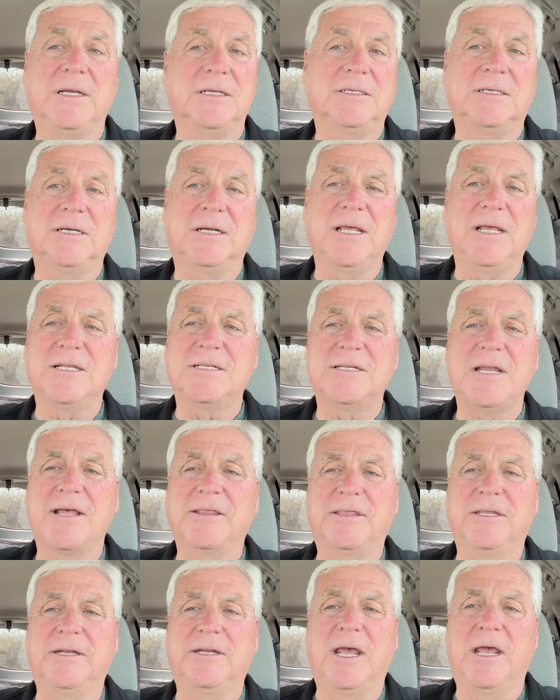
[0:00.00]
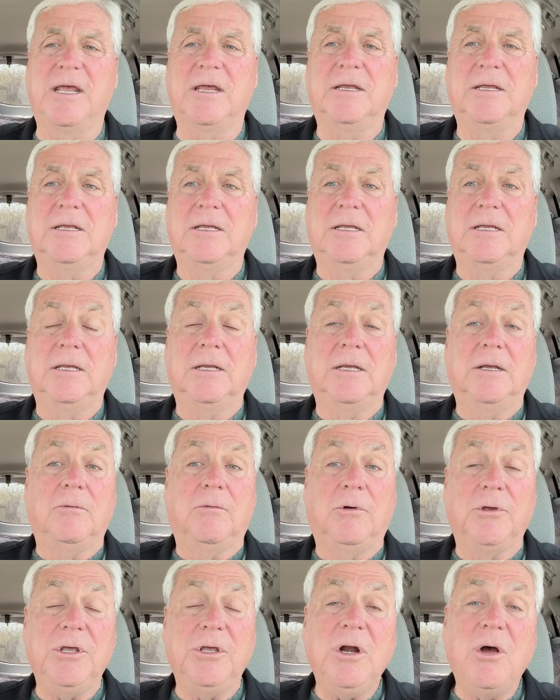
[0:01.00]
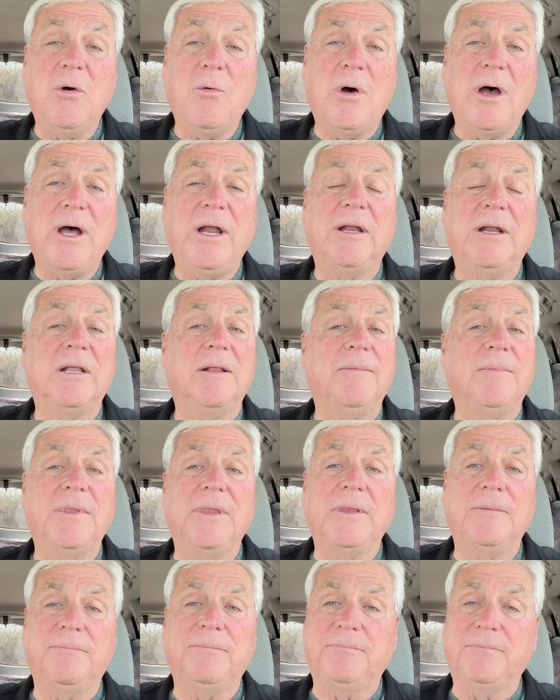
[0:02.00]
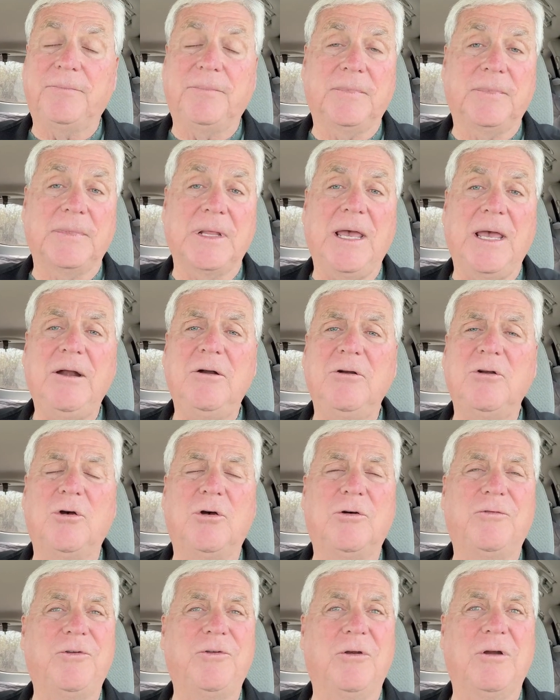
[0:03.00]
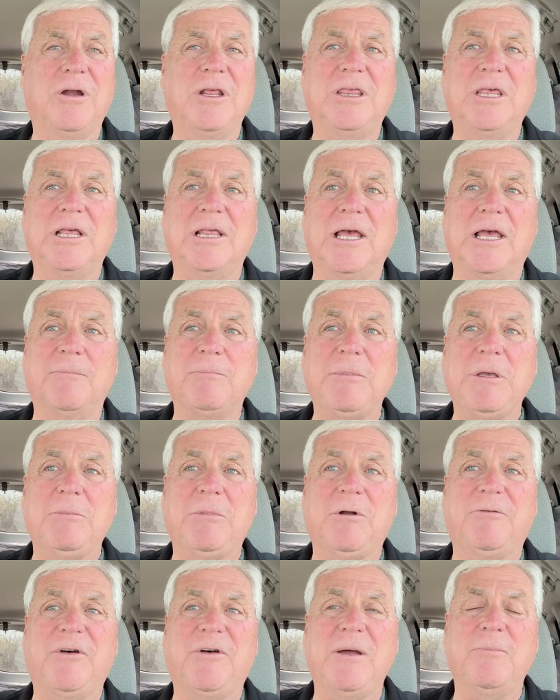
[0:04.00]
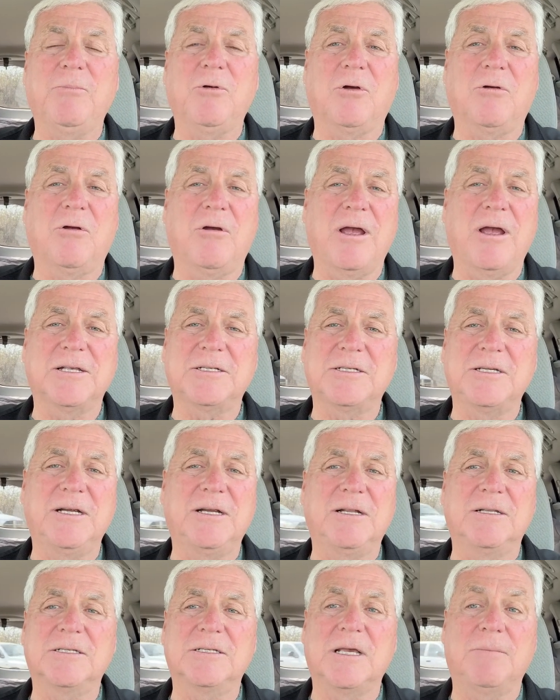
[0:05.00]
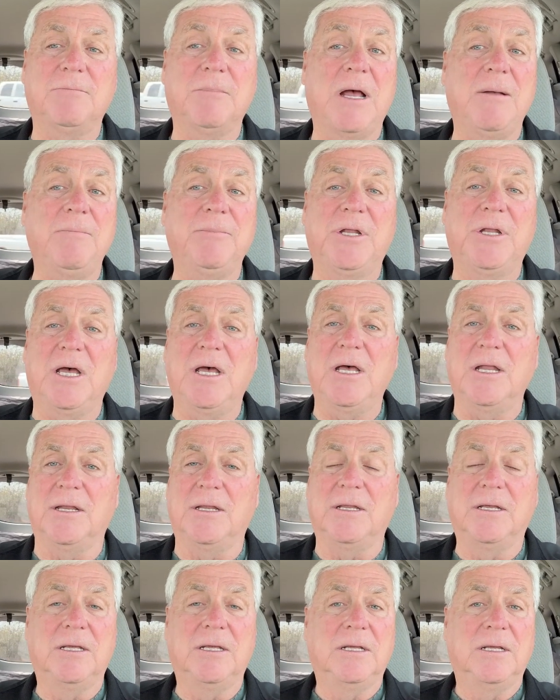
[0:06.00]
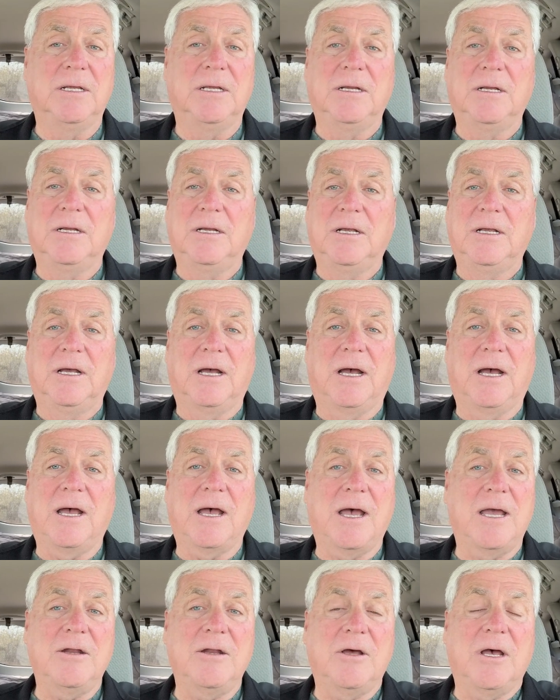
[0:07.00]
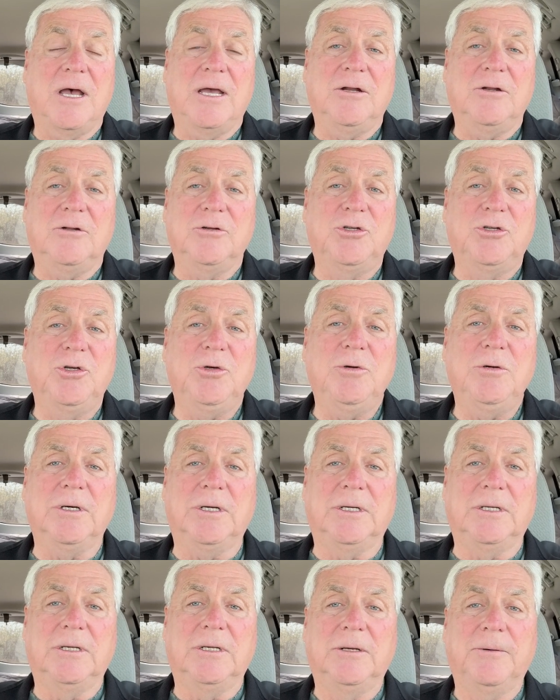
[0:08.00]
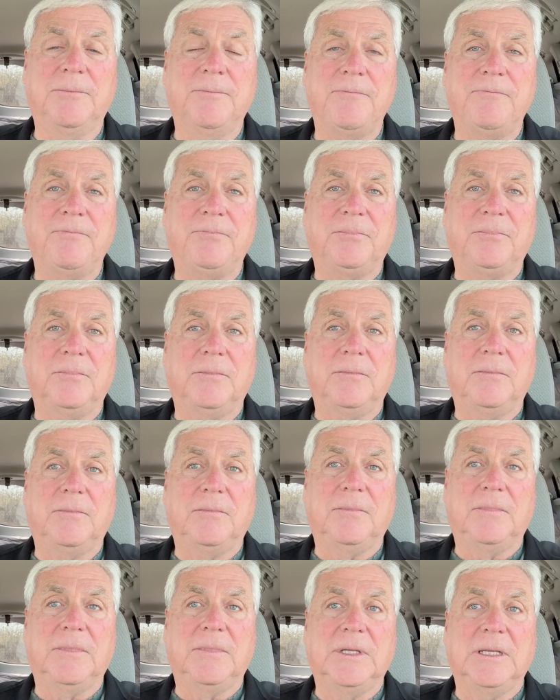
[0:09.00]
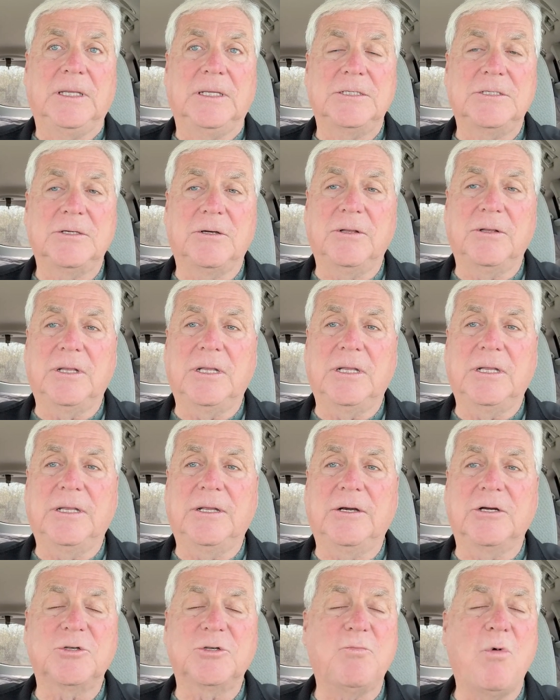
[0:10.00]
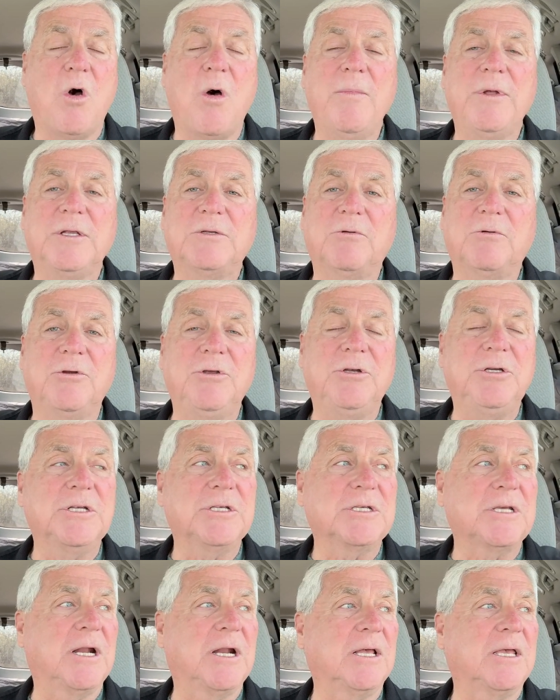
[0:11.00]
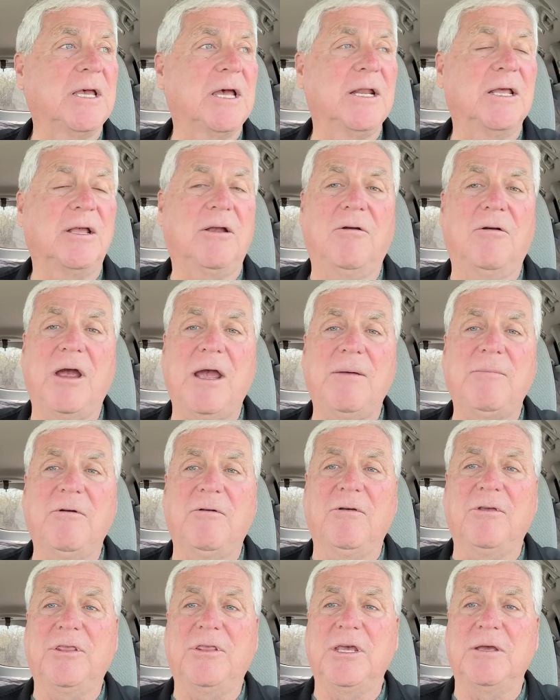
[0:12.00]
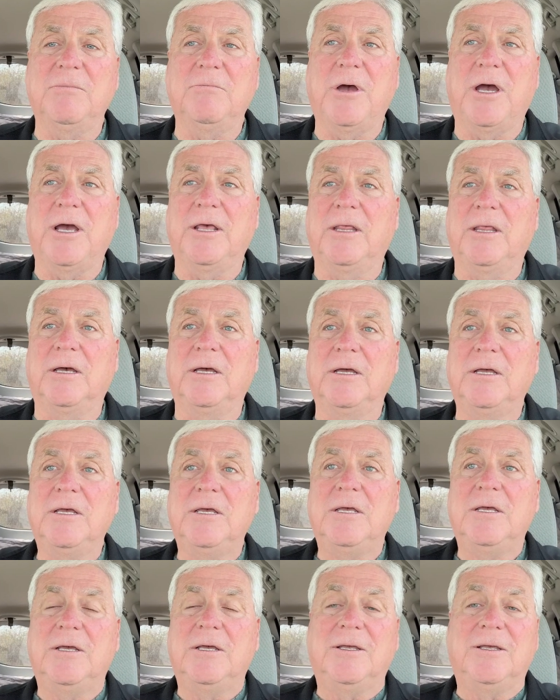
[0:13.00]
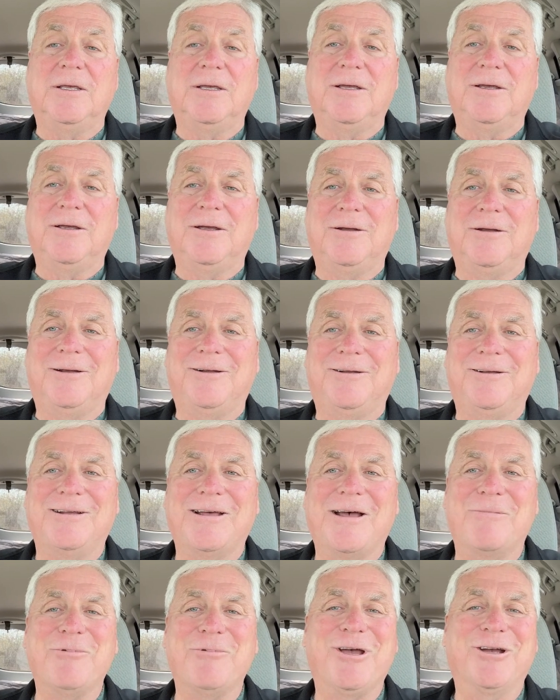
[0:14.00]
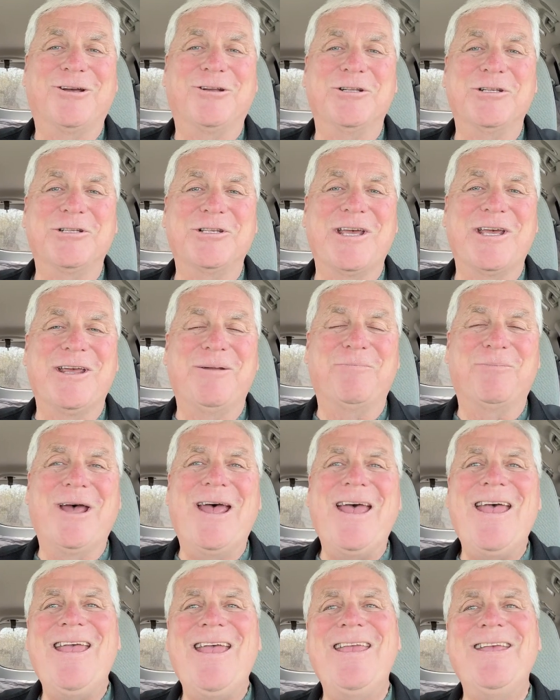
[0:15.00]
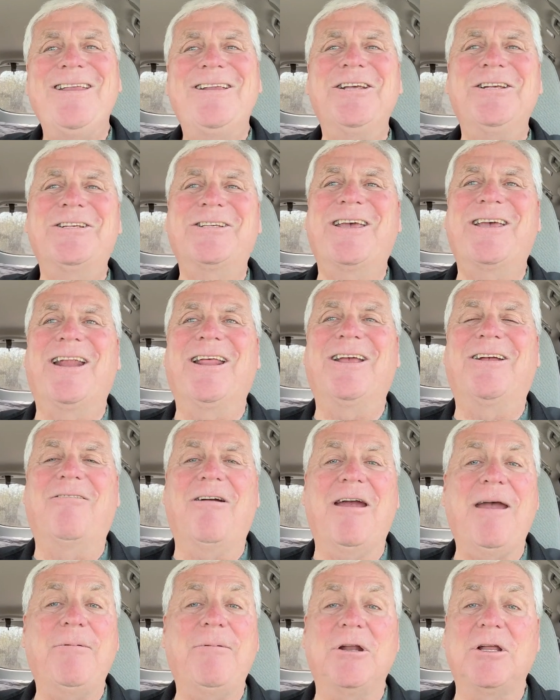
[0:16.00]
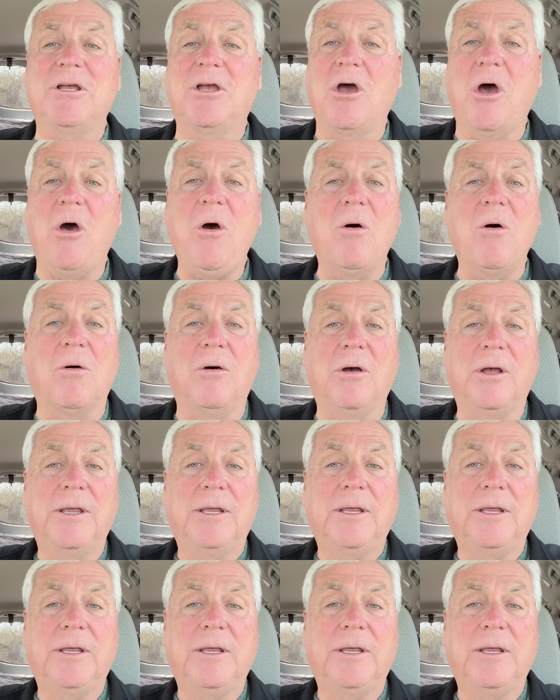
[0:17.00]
Today's not the day. Well, you know what? I don't know if you're anything like me, but if I procrastinate on something, I'm done. I, I, I don't do it. So there's moments where you just got to kind of grab everything by the, I'm not going to say it, but you just got to grab it and go.